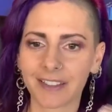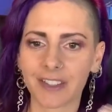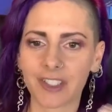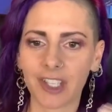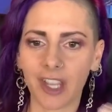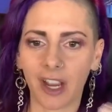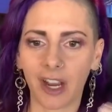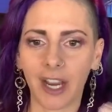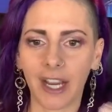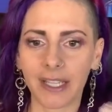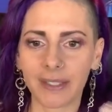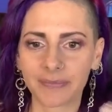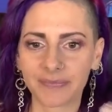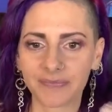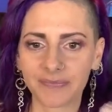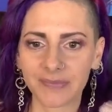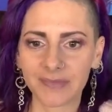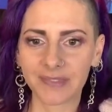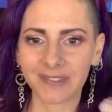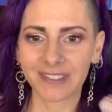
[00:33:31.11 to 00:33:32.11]
Sorry.
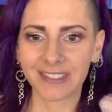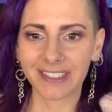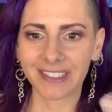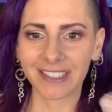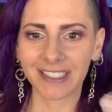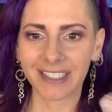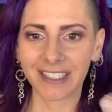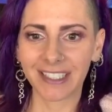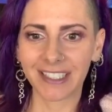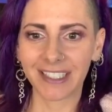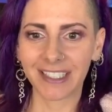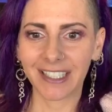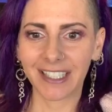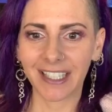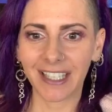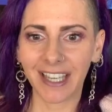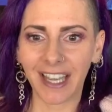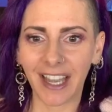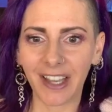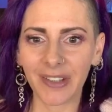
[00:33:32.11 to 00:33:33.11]

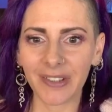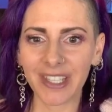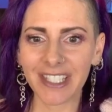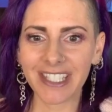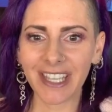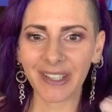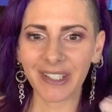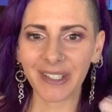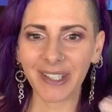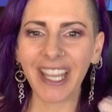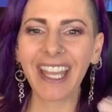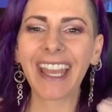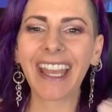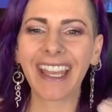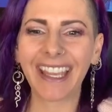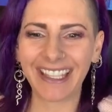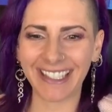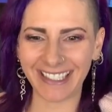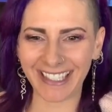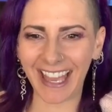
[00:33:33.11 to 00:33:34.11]
I only tell you.
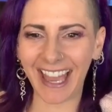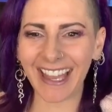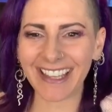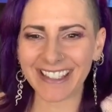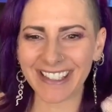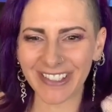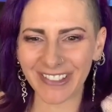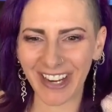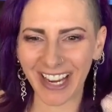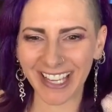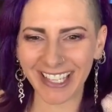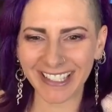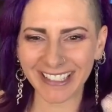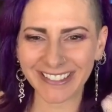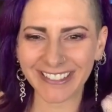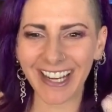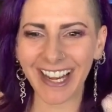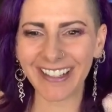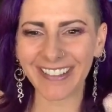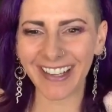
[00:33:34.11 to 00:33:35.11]
yes, right.
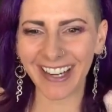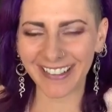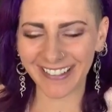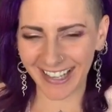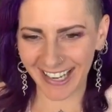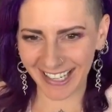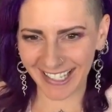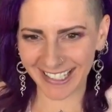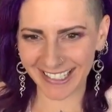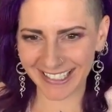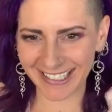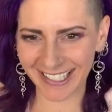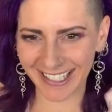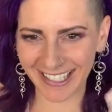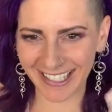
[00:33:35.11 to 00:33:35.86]
Right, right, right.